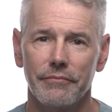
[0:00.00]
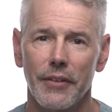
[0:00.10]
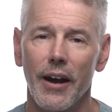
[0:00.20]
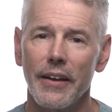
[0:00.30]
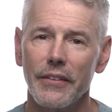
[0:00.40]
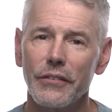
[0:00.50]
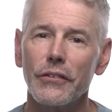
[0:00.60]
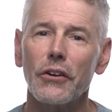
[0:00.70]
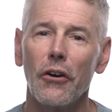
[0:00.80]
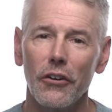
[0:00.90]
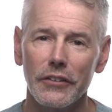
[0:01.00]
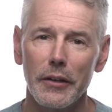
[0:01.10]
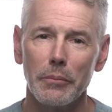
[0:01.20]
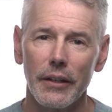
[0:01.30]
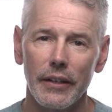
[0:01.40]
Hi, this is Carl
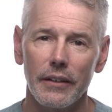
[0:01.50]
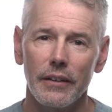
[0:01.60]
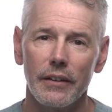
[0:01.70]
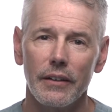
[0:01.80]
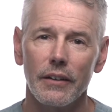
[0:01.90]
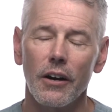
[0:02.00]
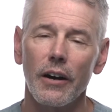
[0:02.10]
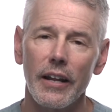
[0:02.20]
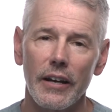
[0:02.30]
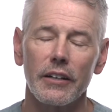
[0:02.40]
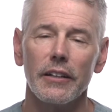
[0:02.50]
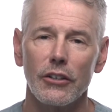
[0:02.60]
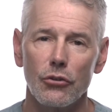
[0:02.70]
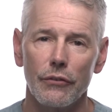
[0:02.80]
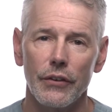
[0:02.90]
Nibley, cardiac
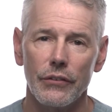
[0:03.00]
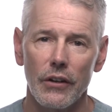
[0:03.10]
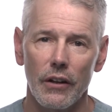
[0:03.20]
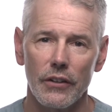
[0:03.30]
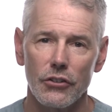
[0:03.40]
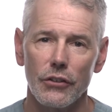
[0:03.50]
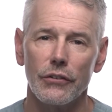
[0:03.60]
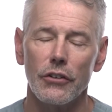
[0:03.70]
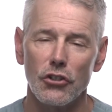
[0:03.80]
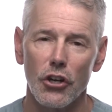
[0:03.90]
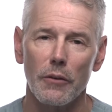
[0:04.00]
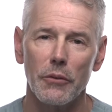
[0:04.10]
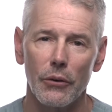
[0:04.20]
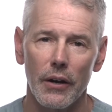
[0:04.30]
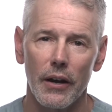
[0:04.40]
electrophysiologist at John
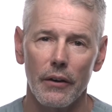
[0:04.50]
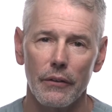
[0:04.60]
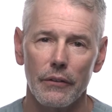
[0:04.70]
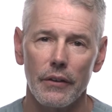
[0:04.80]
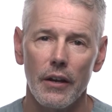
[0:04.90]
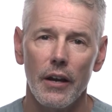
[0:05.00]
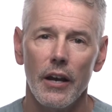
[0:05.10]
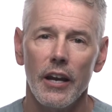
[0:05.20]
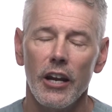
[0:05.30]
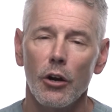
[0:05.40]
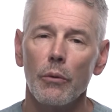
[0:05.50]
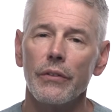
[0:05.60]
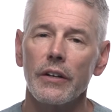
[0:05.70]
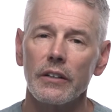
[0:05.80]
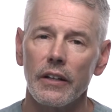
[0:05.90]
Muir Health, here with
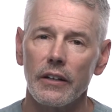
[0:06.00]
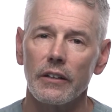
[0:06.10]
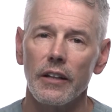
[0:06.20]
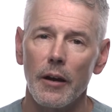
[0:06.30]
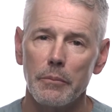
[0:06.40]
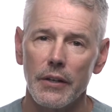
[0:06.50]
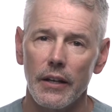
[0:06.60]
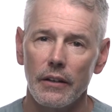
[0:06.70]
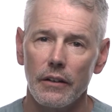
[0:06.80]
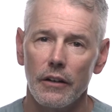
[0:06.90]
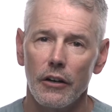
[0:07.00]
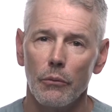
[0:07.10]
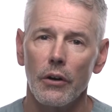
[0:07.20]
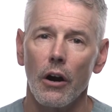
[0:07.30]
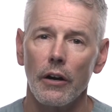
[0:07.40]
a clinical update
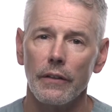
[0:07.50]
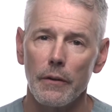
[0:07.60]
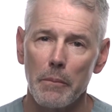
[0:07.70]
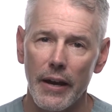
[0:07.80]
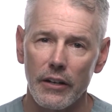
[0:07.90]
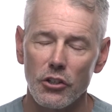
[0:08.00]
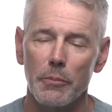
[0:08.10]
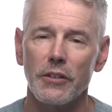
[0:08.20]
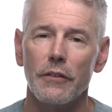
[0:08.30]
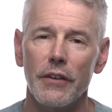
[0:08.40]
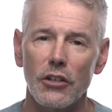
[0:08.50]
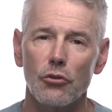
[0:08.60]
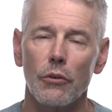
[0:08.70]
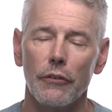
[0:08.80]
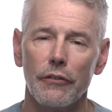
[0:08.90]
regarding the management of
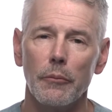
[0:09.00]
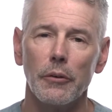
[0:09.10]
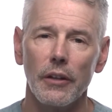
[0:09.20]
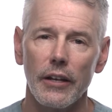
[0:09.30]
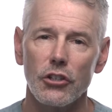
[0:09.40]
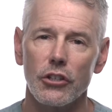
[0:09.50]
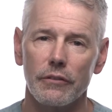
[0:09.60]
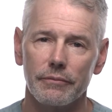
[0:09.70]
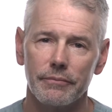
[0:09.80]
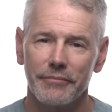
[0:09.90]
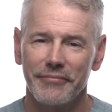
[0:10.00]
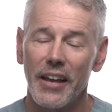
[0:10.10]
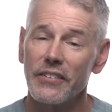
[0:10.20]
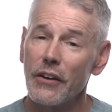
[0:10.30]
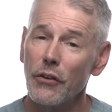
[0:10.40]
atrial fibrillation.
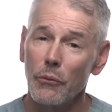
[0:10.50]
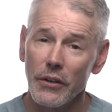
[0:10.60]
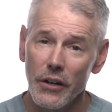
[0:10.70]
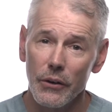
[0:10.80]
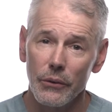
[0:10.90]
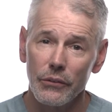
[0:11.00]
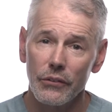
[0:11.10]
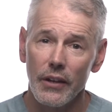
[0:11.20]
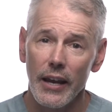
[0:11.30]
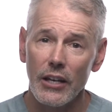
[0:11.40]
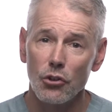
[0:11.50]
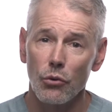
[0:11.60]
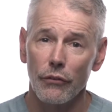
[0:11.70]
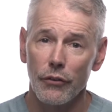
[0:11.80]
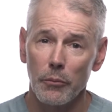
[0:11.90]
As everyone knows,
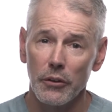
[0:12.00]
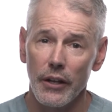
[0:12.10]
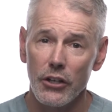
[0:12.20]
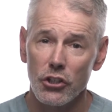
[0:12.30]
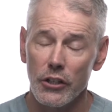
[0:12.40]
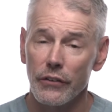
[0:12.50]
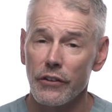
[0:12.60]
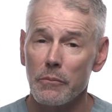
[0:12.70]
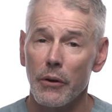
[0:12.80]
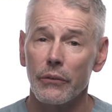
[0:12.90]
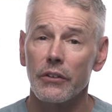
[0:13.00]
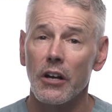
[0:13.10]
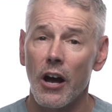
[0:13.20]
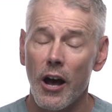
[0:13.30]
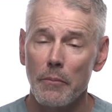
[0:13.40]
atrial fibrillation is the most
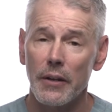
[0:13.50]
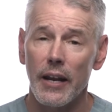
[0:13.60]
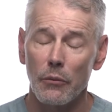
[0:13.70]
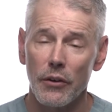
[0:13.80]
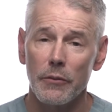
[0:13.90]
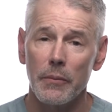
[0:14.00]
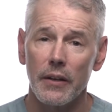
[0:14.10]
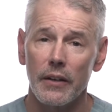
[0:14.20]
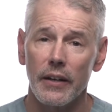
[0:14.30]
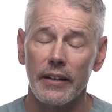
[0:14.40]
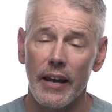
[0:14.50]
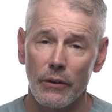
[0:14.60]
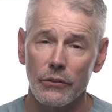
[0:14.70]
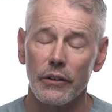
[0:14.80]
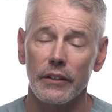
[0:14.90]
common arrhythmia
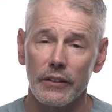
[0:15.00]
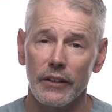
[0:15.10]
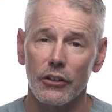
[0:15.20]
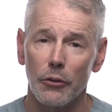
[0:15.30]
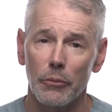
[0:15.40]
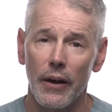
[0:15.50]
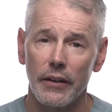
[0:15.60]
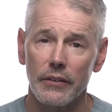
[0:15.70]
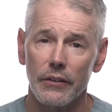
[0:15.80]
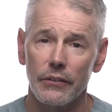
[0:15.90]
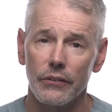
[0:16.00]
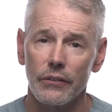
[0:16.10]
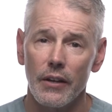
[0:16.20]
encountered in clinical practice,